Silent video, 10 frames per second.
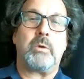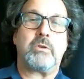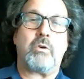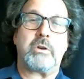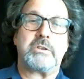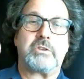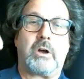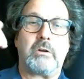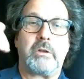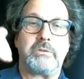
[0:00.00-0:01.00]

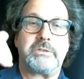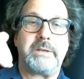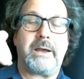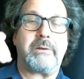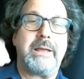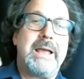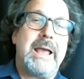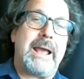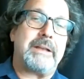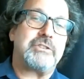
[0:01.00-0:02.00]
cortisol goes down.
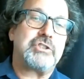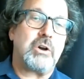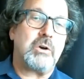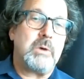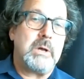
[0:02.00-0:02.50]
And so